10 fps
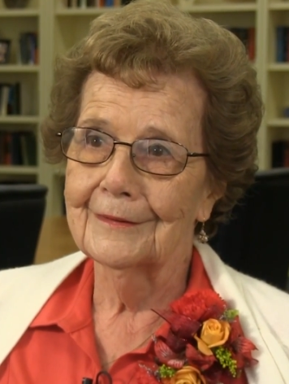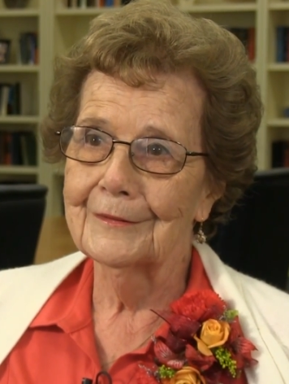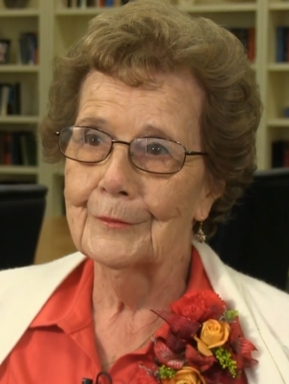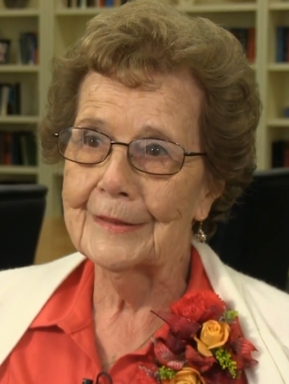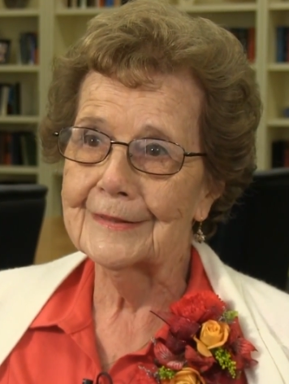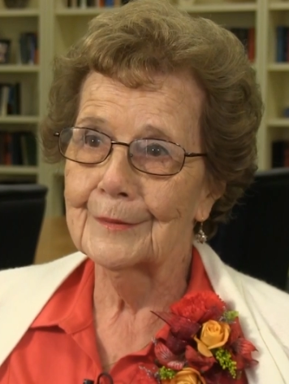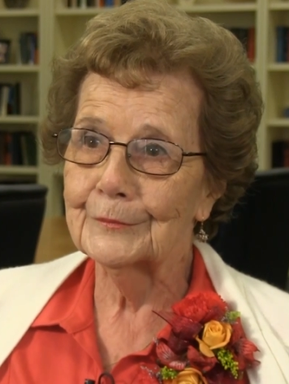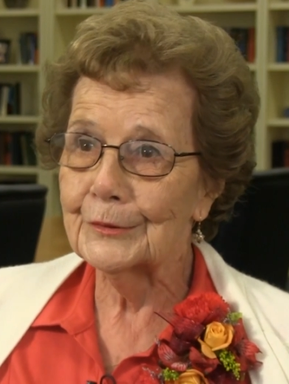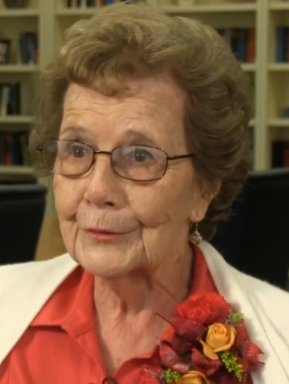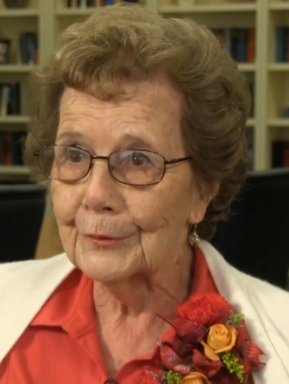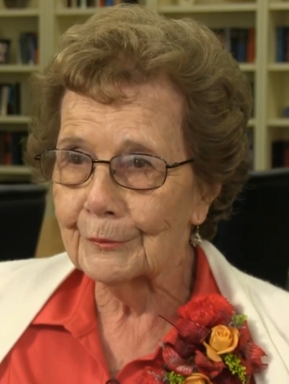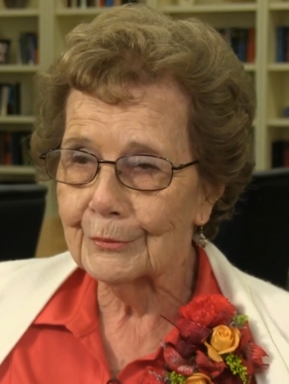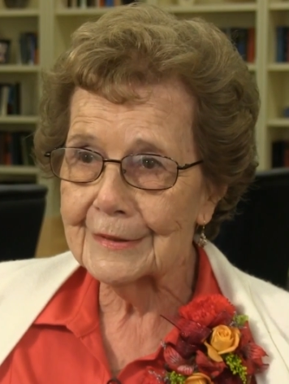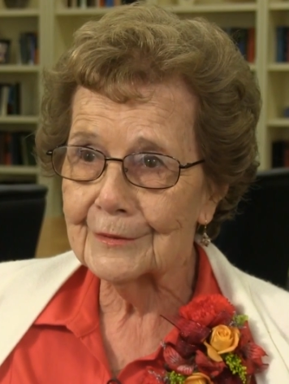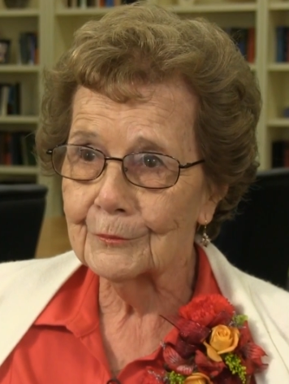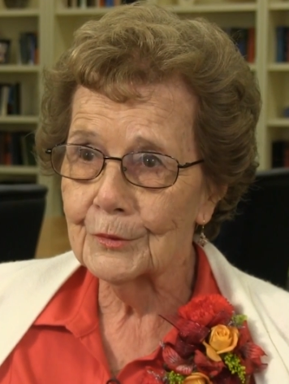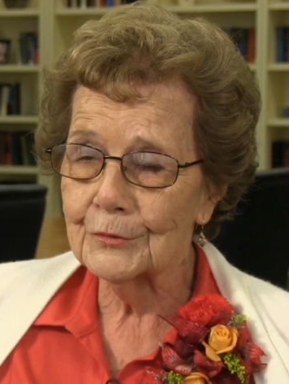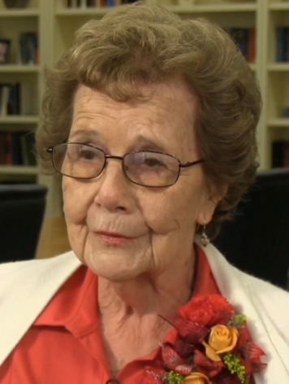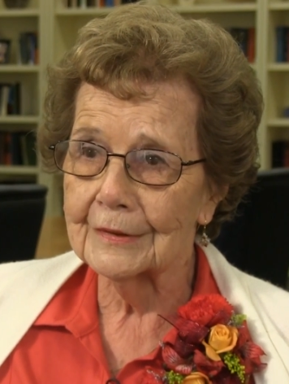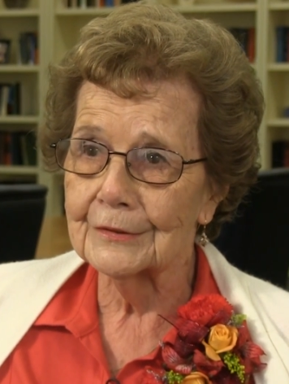you had something to do with President
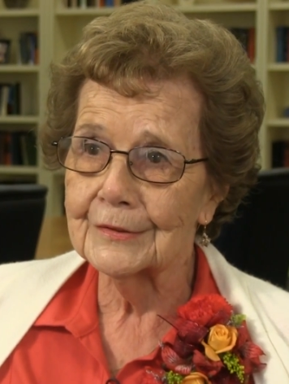Roosevelt.